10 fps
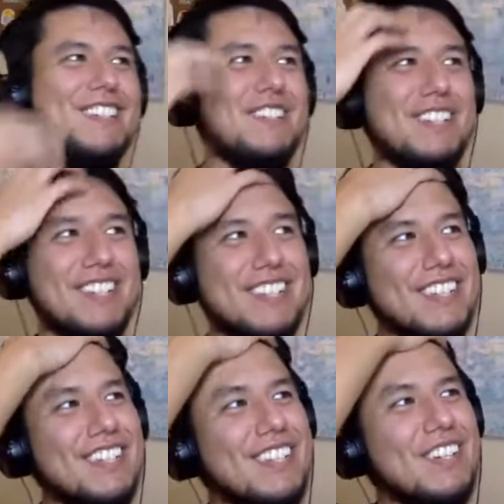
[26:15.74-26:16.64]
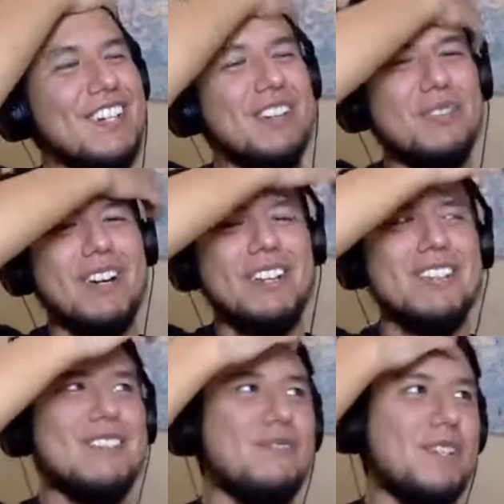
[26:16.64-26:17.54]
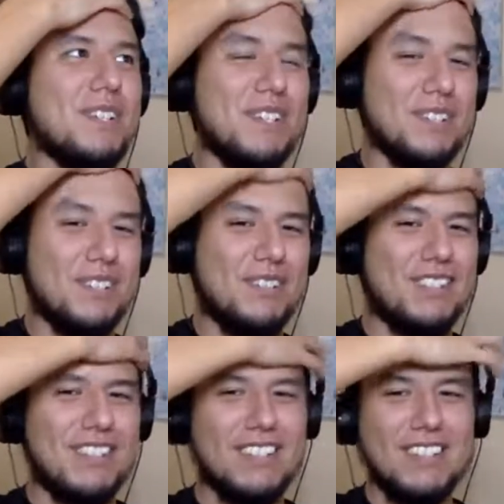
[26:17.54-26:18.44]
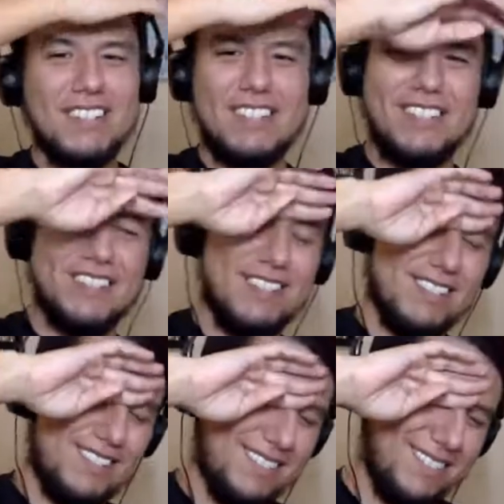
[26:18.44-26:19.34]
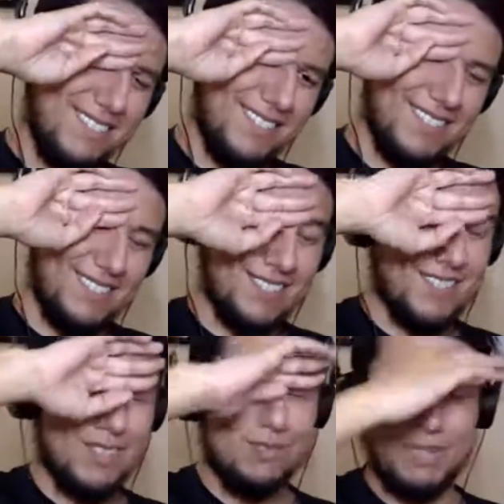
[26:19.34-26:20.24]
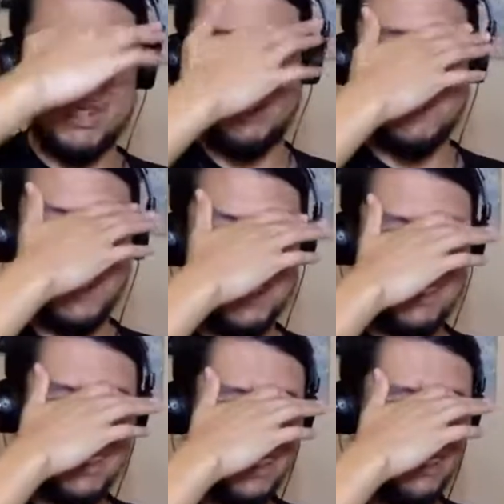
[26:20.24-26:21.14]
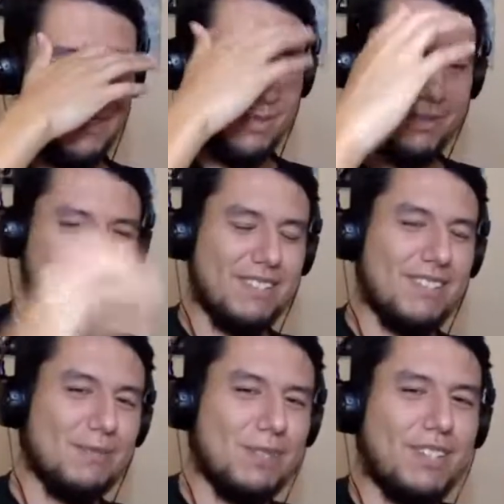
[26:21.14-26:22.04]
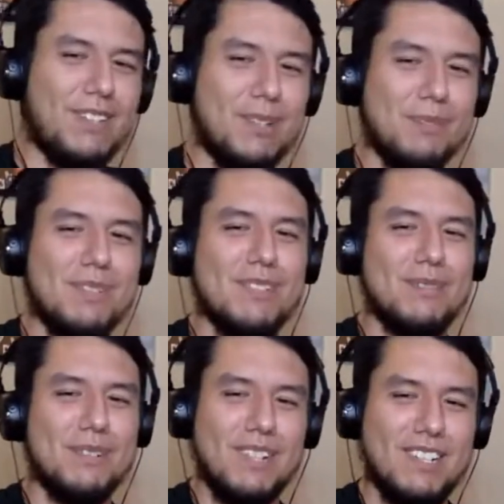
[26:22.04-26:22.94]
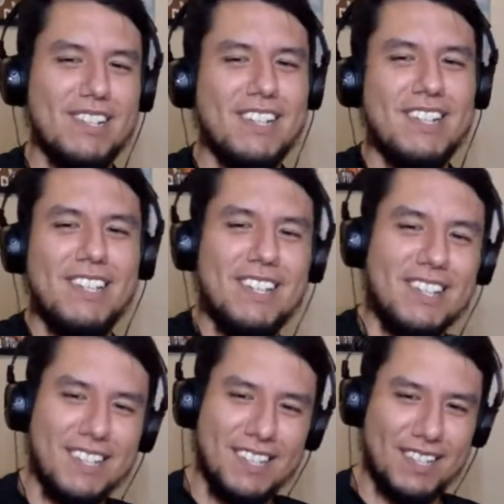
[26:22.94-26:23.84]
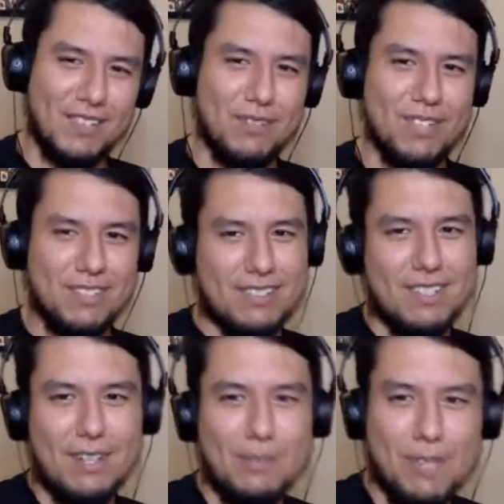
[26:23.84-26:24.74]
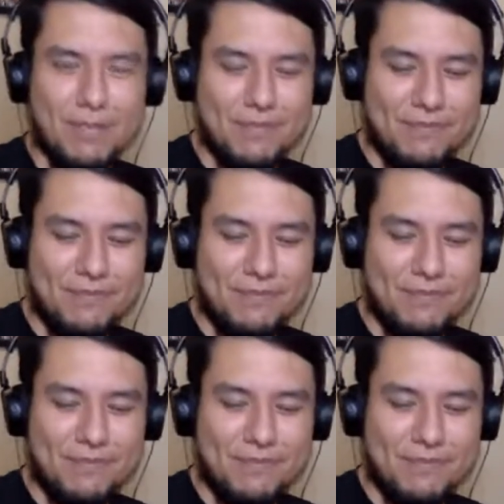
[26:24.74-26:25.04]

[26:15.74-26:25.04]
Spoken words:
like, why is this funny? That's some good advice he gave. I mean, that seems common sense, right? Like, timing.